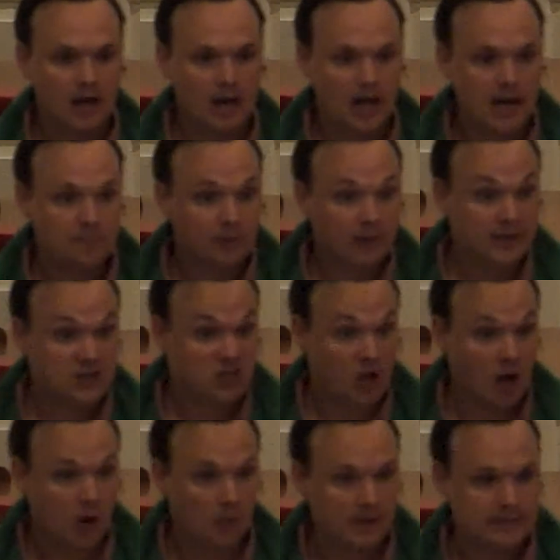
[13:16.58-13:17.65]
I pledge to
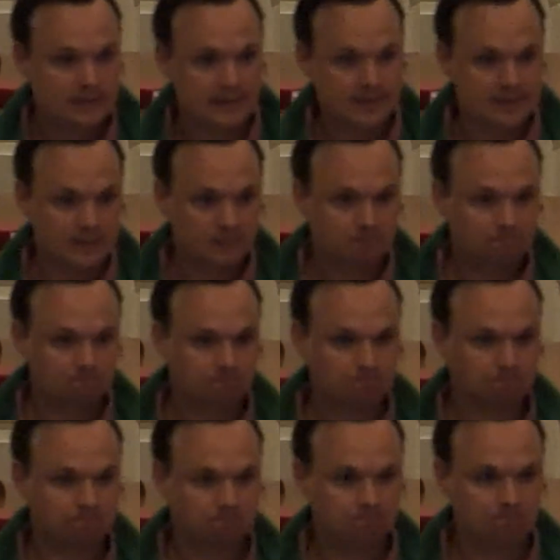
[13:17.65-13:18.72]
always listen,
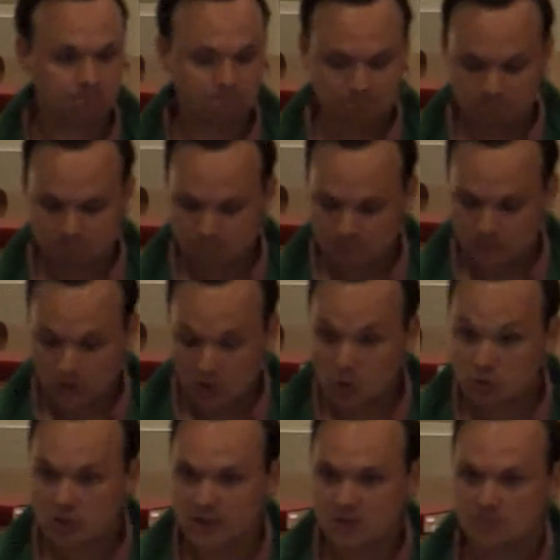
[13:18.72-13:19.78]
no
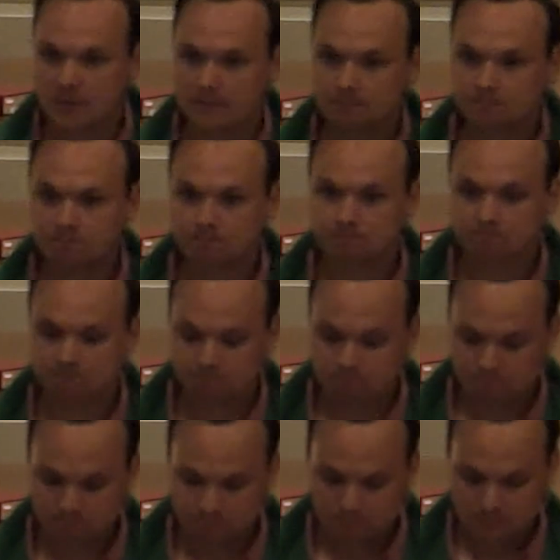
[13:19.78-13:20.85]
judgment.
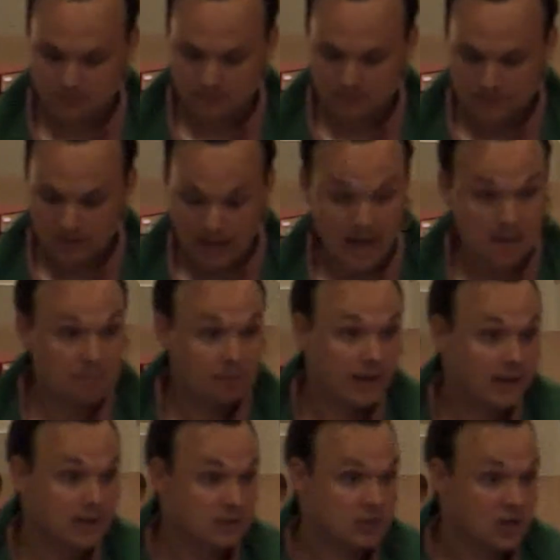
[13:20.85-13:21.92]
I
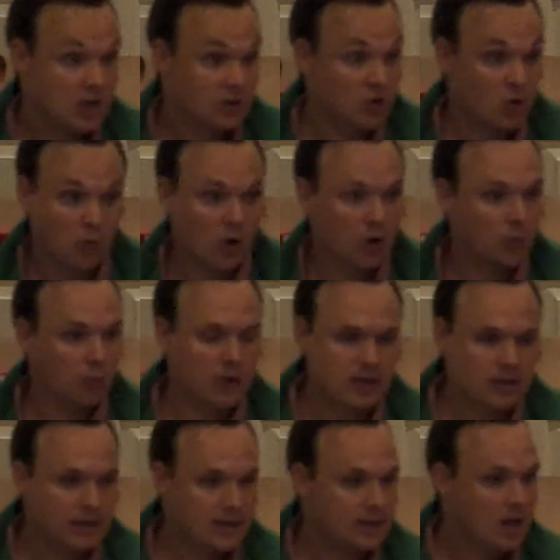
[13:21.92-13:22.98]
pledge to work
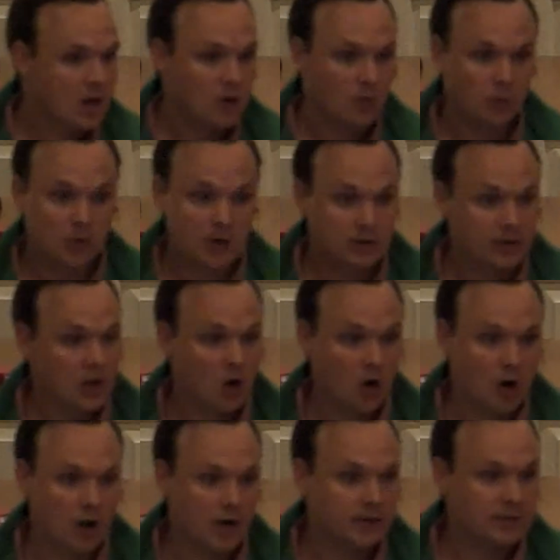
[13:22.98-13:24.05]
really, really
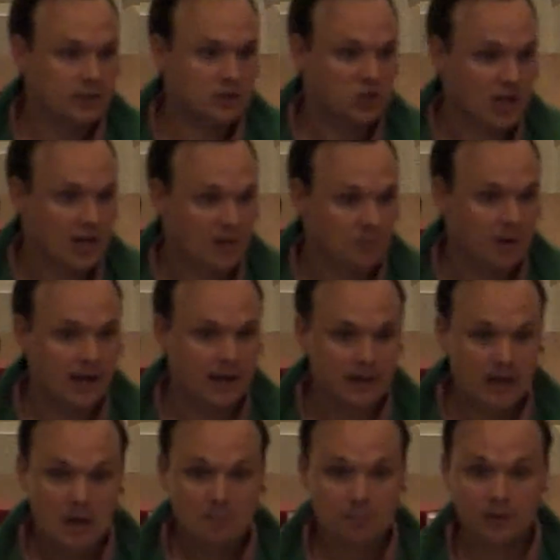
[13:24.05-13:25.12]
hard to check my
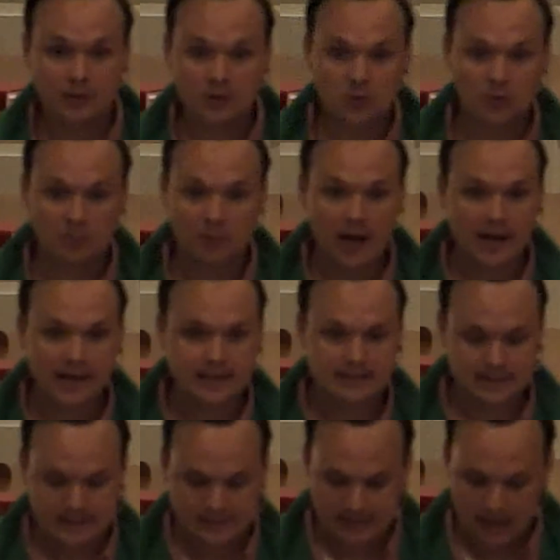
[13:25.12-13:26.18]
political
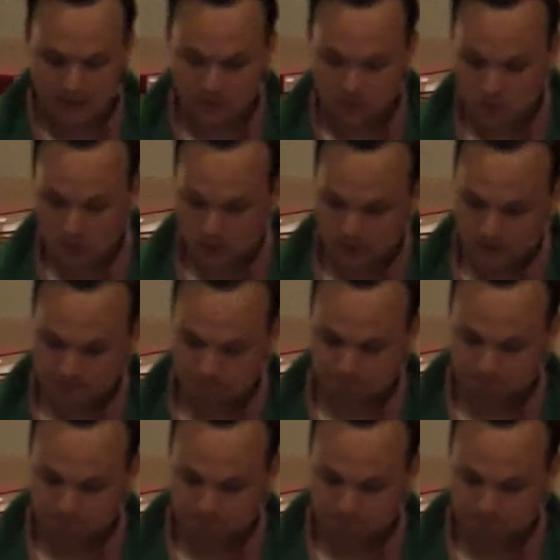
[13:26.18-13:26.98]
biases at the door.